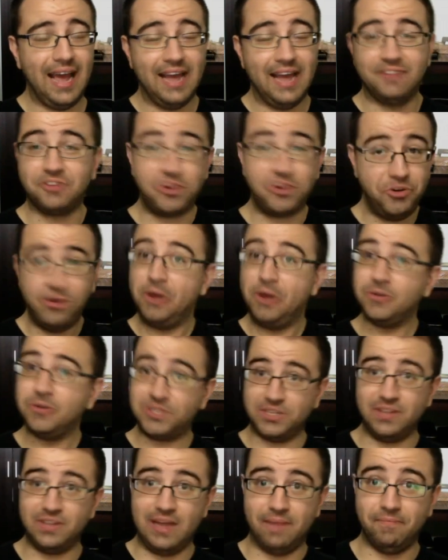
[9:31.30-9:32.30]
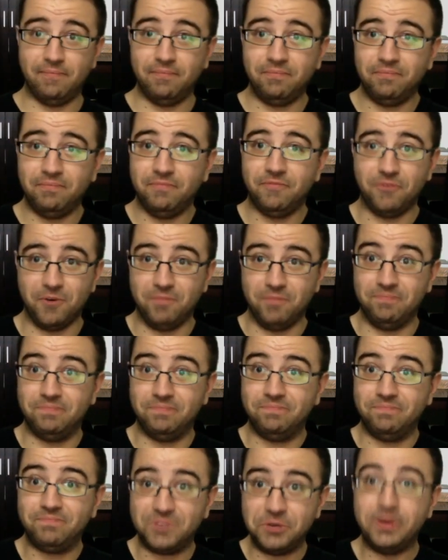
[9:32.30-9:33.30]
And kudos to them for
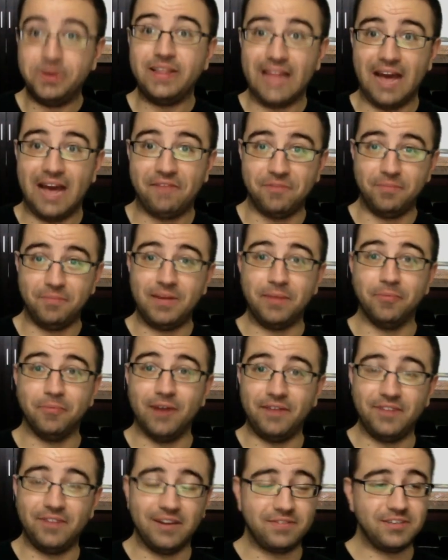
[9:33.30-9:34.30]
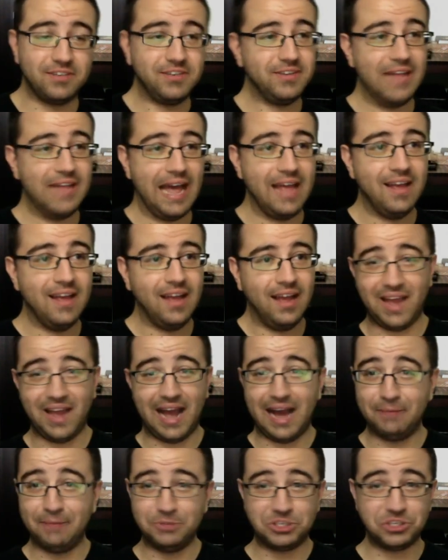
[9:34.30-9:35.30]
doing that, for being brave enough to do that.
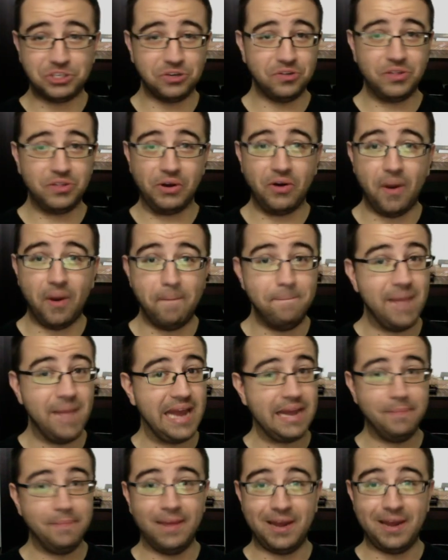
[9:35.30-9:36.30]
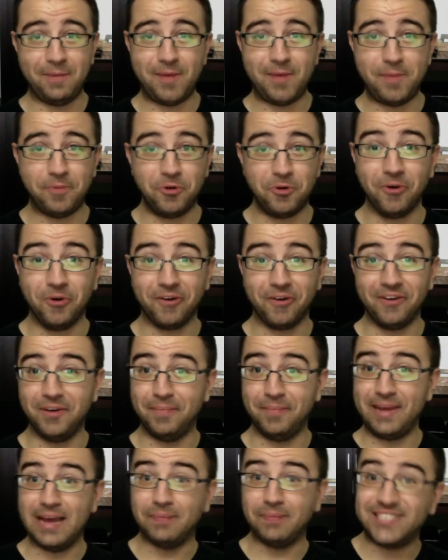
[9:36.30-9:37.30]
I'm sure there are many, many people who are
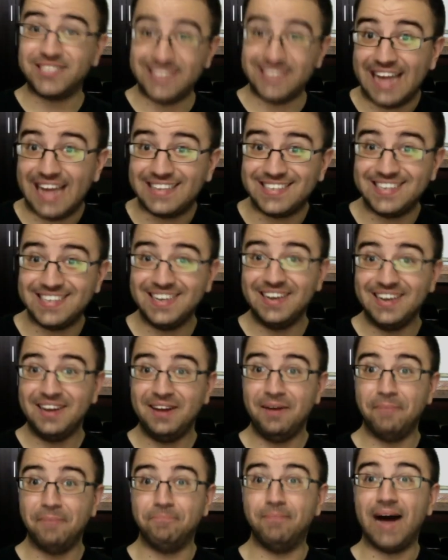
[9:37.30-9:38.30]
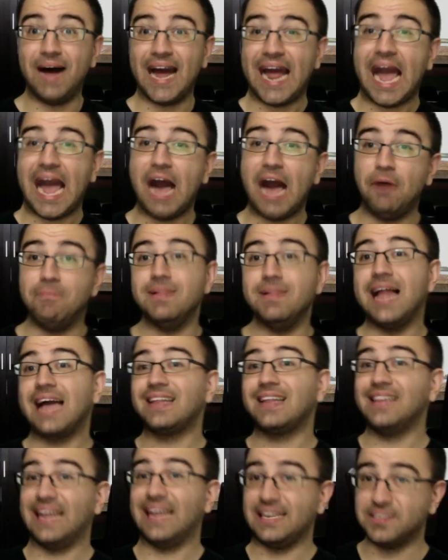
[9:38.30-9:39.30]
going to be upset by how
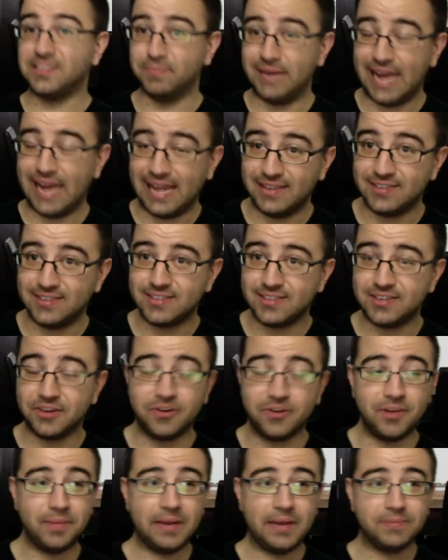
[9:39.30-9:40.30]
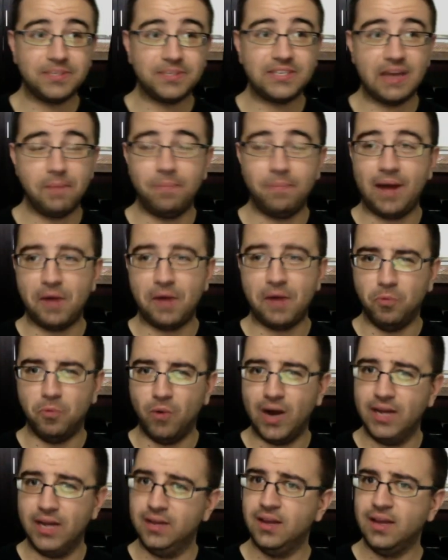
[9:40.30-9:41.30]
Black Klansman ends. They're going to be upset by
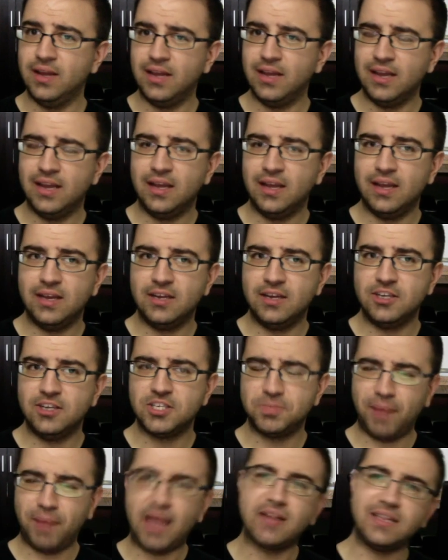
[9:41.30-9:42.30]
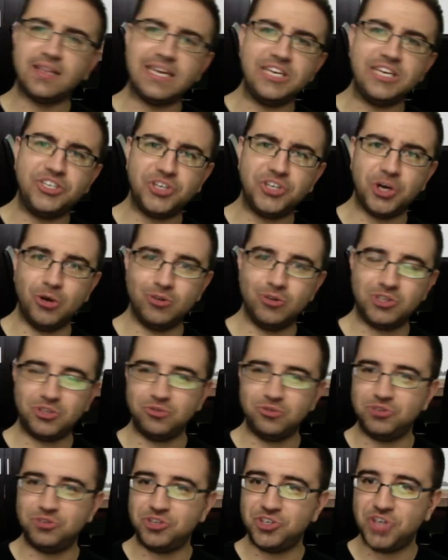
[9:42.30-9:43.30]
what Spike Lee chose
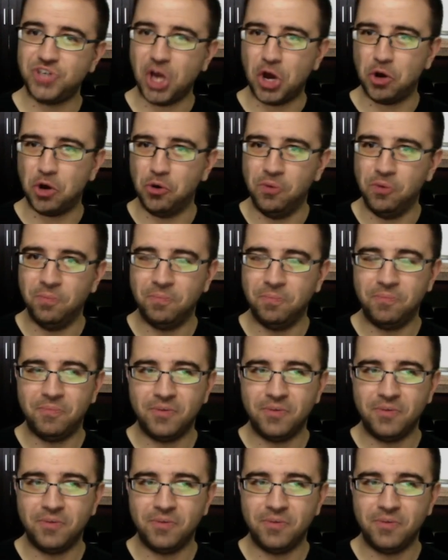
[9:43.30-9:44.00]
to show